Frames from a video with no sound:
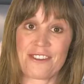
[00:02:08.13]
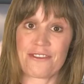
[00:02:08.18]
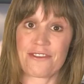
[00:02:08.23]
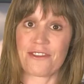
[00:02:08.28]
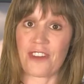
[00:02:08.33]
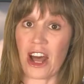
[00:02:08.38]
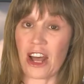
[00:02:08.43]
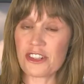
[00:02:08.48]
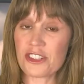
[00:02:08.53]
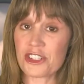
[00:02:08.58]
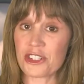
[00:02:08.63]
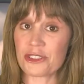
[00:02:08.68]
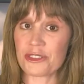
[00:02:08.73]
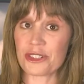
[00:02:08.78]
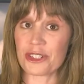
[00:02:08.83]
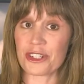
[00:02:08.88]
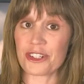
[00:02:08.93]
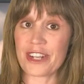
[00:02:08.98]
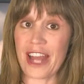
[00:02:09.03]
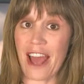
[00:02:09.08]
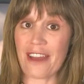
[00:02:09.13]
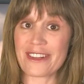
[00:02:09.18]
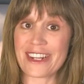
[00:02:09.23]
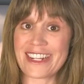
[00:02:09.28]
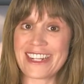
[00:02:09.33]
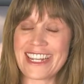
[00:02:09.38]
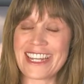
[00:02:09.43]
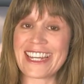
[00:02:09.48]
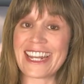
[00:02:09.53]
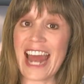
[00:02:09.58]
Foster learned how to
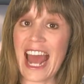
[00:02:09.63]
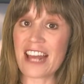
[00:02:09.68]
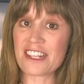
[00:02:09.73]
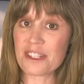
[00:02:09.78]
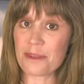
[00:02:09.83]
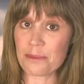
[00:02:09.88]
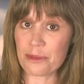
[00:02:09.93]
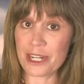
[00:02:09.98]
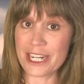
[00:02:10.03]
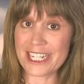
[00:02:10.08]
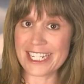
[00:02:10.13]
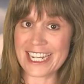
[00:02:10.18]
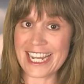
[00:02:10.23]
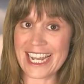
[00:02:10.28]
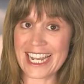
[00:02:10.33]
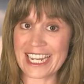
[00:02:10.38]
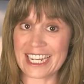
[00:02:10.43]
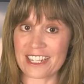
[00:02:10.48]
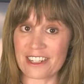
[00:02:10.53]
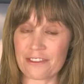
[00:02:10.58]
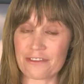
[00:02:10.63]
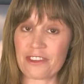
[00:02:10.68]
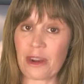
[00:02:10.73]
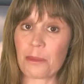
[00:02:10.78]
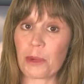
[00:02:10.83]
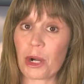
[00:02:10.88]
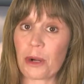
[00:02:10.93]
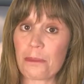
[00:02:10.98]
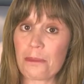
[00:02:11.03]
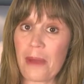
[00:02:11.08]
knit as a preteen
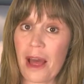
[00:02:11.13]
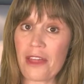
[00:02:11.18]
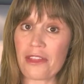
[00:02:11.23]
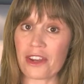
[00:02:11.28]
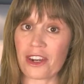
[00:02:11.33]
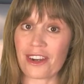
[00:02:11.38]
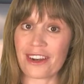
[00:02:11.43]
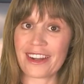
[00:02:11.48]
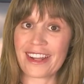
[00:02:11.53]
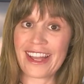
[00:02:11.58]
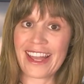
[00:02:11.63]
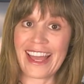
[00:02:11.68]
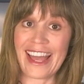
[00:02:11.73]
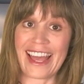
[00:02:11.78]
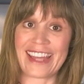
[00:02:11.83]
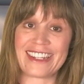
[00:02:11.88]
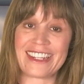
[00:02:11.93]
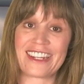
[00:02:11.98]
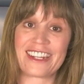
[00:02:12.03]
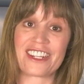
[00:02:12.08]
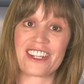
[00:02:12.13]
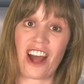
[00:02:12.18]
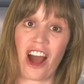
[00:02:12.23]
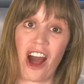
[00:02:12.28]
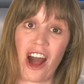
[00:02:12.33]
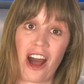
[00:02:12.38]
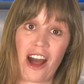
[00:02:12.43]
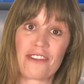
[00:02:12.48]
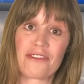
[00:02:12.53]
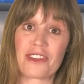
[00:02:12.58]
from her mother and knitted
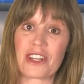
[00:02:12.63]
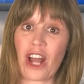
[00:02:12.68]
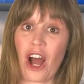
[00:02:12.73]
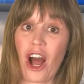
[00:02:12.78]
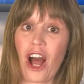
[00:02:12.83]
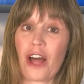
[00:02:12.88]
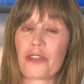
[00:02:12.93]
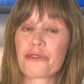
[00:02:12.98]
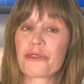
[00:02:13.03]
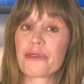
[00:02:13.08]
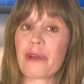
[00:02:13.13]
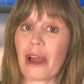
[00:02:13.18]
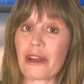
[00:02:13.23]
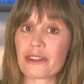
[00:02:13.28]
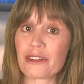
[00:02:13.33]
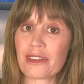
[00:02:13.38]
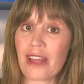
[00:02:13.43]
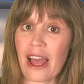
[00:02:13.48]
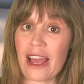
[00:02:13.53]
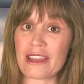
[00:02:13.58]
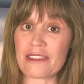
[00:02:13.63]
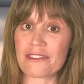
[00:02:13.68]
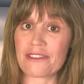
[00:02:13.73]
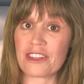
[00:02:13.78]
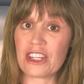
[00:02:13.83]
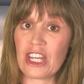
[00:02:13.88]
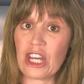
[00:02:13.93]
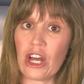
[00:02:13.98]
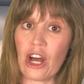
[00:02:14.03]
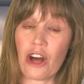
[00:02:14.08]
off and on throughout her life,
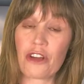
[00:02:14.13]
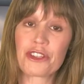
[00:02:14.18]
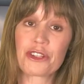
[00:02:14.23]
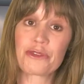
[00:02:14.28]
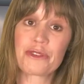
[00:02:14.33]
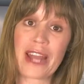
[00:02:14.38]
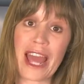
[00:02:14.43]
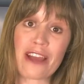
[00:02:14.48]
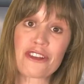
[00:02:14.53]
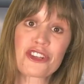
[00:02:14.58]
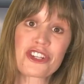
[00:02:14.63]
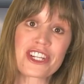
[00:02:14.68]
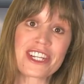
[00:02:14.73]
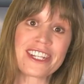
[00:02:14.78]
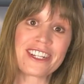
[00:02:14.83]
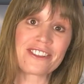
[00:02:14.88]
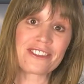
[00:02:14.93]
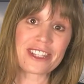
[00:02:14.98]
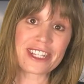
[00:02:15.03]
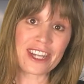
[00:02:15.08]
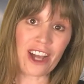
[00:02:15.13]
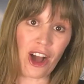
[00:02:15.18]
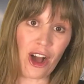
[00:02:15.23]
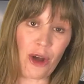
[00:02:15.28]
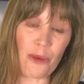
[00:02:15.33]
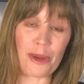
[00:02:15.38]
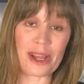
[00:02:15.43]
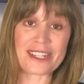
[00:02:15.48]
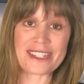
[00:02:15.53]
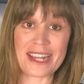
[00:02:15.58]
although now she nearly
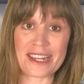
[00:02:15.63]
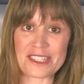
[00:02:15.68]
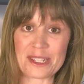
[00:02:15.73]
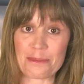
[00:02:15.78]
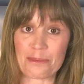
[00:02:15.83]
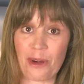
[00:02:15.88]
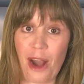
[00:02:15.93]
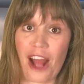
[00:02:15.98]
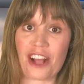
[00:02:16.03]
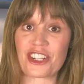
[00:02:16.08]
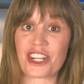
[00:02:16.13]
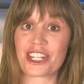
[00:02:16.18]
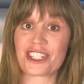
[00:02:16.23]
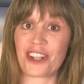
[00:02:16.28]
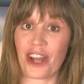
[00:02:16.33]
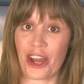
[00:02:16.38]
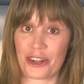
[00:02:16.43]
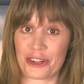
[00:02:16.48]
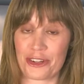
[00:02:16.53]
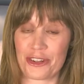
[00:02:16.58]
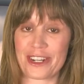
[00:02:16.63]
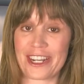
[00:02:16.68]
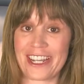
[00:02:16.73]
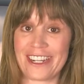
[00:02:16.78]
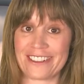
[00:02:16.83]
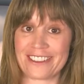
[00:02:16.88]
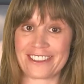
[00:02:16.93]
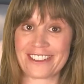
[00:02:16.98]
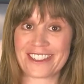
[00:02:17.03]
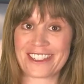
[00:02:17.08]
always has a project on her
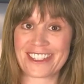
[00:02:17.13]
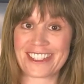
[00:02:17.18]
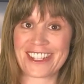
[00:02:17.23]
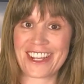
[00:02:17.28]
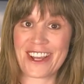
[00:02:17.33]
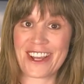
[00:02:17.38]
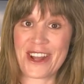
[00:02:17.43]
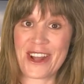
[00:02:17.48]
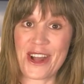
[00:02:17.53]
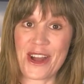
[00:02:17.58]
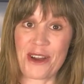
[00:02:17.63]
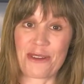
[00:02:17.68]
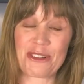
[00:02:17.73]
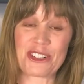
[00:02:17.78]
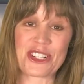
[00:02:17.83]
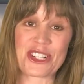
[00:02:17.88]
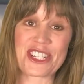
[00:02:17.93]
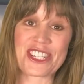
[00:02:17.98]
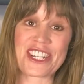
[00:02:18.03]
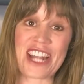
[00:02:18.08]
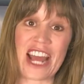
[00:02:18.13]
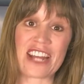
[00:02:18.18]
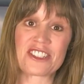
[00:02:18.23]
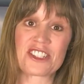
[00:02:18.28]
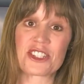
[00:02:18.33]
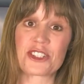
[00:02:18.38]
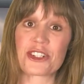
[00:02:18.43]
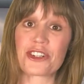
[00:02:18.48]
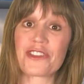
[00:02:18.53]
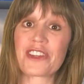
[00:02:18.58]
needles. When she's not
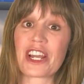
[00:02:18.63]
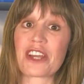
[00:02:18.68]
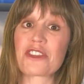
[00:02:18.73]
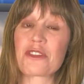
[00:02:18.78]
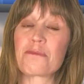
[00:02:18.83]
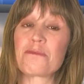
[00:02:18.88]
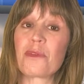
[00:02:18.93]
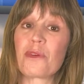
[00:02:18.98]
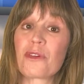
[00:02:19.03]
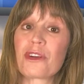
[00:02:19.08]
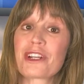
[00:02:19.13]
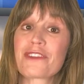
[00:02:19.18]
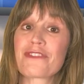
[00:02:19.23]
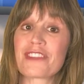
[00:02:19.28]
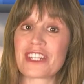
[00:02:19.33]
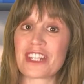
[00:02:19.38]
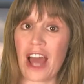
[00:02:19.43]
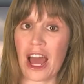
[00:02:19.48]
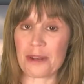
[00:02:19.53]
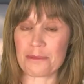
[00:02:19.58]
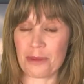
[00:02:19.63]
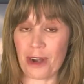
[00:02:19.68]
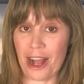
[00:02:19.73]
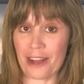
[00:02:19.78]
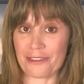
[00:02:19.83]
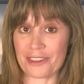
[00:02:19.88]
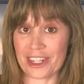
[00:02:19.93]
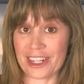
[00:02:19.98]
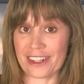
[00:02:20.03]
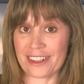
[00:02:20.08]
serving on the board of the
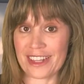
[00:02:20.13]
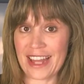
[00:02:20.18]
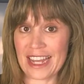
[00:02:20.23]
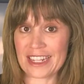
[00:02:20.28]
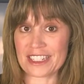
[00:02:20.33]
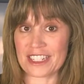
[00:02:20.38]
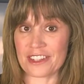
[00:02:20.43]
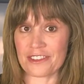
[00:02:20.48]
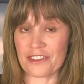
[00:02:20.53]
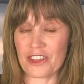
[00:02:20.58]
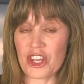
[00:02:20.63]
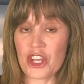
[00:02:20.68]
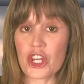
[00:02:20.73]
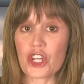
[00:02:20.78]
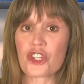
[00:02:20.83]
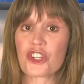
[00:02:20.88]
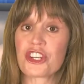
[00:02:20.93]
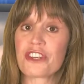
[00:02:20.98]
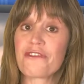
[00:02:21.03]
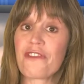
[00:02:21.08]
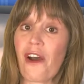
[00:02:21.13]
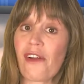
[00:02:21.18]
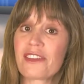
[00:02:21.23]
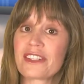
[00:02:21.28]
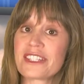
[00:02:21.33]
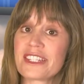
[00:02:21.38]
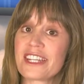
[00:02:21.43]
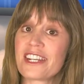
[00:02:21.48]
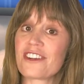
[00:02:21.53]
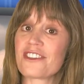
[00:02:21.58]
nonprofit collective, she
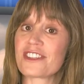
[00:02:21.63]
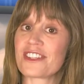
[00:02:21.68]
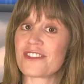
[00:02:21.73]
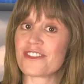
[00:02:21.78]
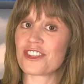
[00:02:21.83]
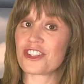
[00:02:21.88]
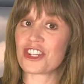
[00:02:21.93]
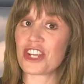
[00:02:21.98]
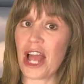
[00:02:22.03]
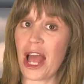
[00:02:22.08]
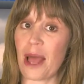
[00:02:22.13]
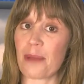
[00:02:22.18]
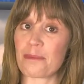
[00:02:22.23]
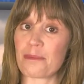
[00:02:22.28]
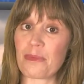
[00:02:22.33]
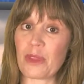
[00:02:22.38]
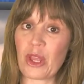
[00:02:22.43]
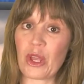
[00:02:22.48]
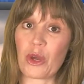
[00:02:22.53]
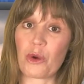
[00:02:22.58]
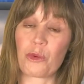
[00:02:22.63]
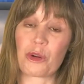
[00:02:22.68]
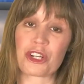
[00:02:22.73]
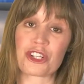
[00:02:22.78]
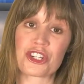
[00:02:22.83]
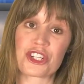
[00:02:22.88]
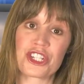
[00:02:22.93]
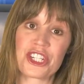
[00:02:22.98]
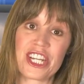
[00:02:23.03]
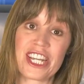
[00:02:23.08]
volunteers in the shop, where
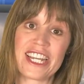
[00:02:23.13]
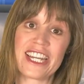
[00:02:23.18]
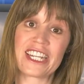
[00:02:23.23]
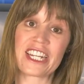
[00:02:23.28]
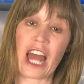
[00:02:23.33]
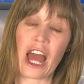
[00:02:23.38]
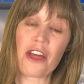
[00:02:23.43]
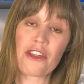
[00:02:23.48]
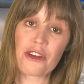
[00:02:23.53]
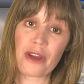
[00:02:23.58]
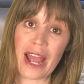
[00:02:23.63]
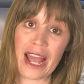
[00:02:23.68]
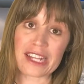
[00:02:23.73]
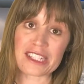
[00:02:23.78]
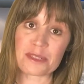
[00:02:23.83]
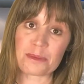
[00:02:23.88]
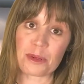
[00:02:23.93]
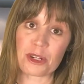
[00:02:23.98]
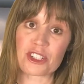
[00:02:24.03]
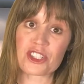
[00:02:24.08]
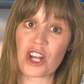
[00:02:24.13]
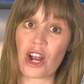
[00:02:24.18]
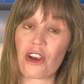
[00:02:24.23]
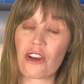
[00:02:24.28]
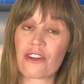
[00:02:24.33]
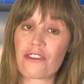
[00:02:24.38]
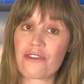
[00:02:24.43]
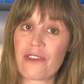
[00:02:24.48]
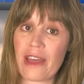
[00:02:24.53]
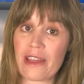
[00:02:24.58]
she and other experts are
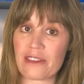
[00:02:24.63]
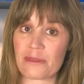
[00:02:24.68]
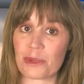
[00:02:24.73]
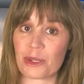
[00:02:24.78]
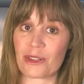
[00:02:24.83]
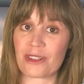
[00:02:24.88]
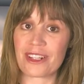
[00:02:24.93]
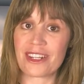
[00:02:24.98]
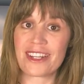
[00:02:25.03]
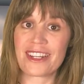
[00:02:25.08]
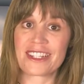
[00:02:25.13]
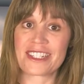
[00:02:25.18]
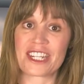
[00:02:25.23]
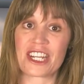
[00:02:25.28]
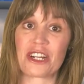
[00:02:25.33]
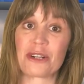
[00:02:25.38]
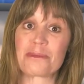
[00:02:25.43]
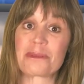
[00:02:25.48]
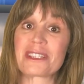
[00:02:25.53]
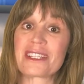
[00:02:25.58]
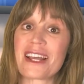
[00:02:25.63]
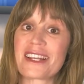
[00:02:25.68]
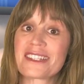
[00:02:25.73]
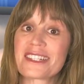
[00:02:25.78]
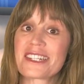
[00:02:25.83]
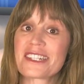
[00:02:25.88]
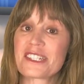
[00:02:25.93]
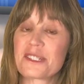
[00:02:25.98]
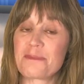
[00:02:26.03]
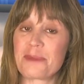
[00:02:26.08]
available to help less
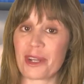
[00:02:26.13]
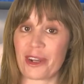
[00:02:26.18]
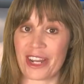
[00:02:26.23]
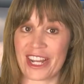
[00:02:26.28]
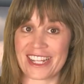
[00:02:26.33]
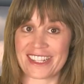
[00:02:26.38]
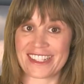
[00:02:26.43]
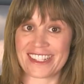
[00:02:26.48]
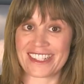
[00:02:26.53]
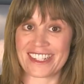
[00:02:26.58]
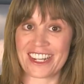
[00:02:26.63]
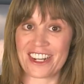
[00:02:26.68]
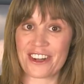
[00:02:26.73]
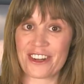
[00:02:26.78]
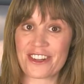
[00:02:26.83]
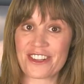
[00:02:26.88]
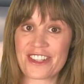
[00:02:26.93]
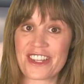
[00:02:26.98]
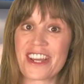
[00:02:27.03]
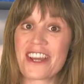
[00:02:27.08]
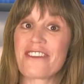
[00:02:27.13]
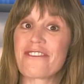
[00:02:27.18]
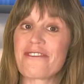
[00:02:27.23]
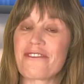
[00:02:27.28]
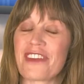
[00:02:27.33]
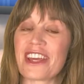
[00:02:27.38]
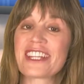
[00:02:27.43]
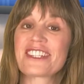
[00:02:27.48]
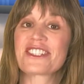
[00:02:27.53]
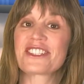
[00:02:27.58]
experienced knitters
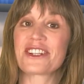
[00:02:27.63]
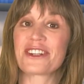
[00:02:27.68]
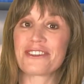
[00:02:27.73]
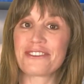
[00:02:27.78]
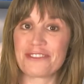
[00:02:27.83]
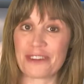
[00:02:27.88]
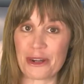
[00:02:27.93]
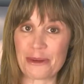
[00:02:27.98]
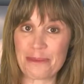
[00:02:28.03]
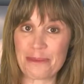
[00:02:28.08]
fix their faux